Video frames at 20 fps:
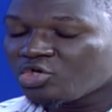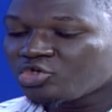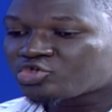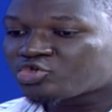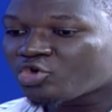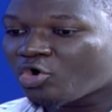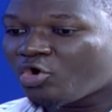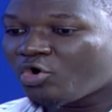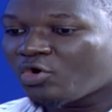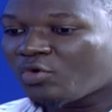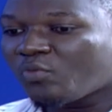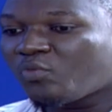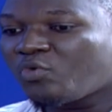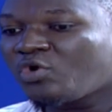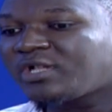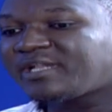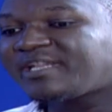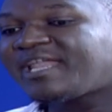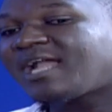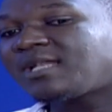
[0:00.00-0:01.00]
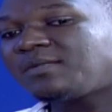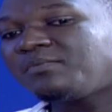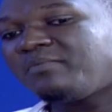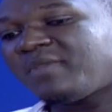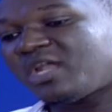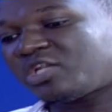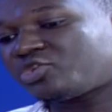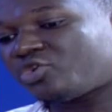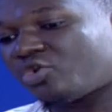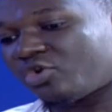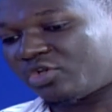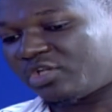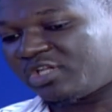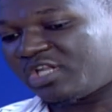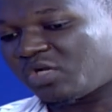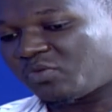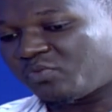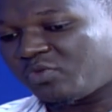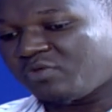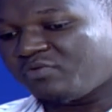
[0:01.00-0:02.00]
So will that method
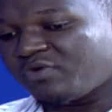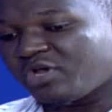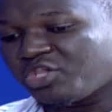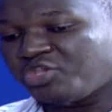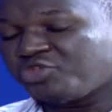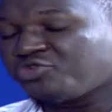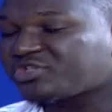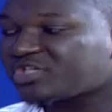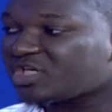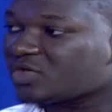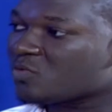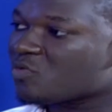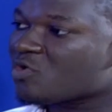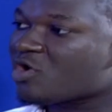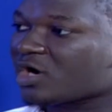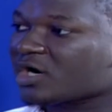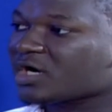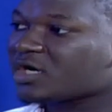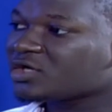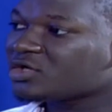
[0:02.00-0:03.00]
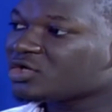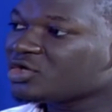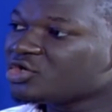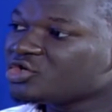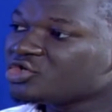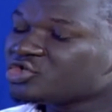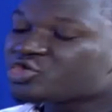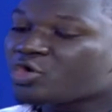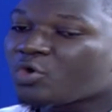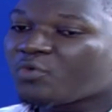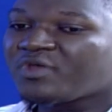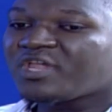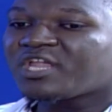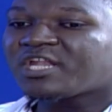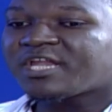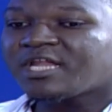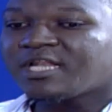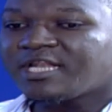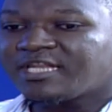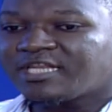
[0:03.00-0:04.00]
that we were using work? So we
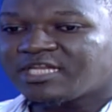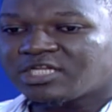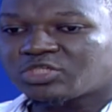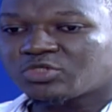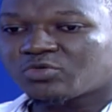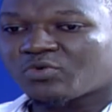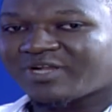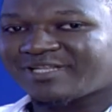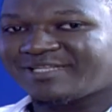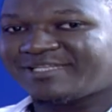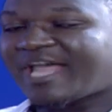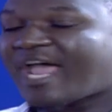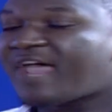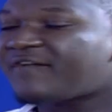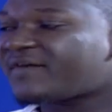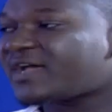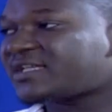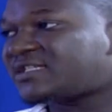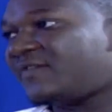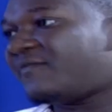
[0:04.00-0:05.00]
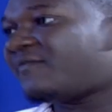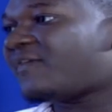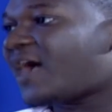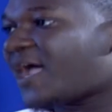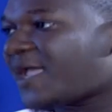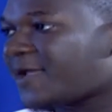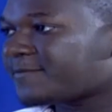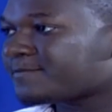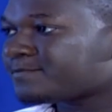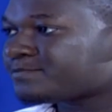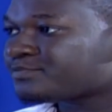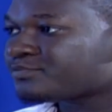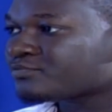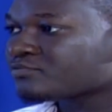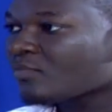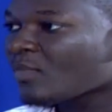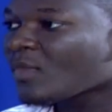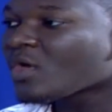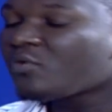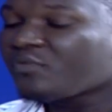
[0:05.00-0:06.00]
really need to diversify.
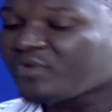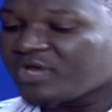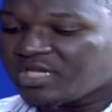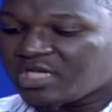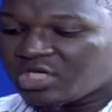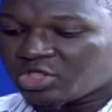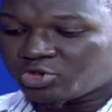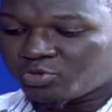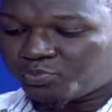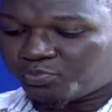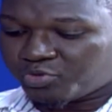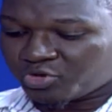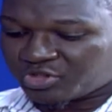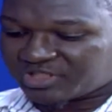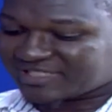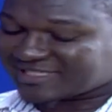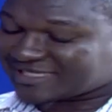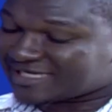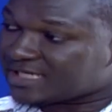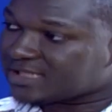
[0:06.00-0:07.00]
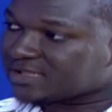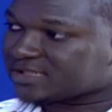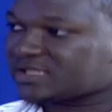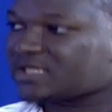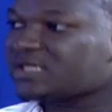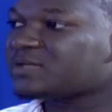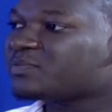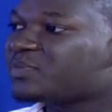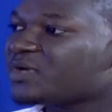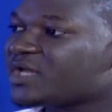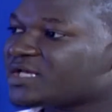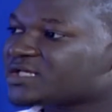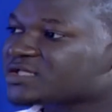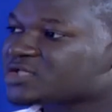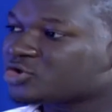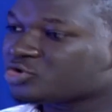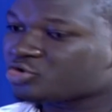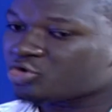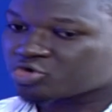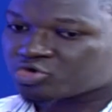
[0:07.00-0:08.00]
We need to put skills in
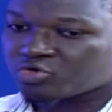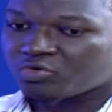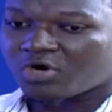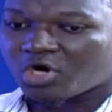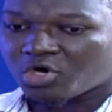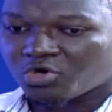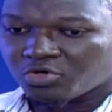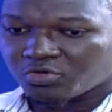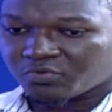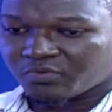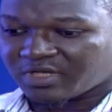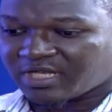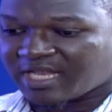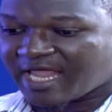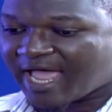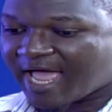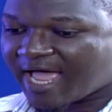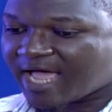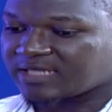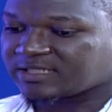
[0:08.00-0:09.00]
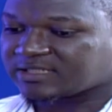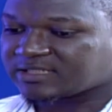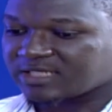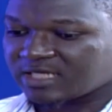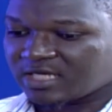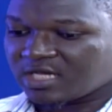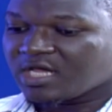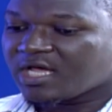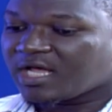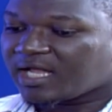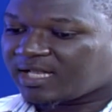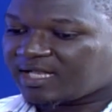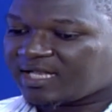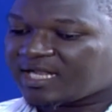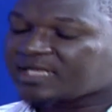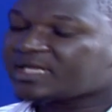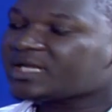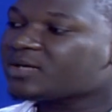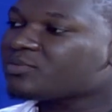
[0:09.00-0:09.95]
place. Those who are good with their hands, let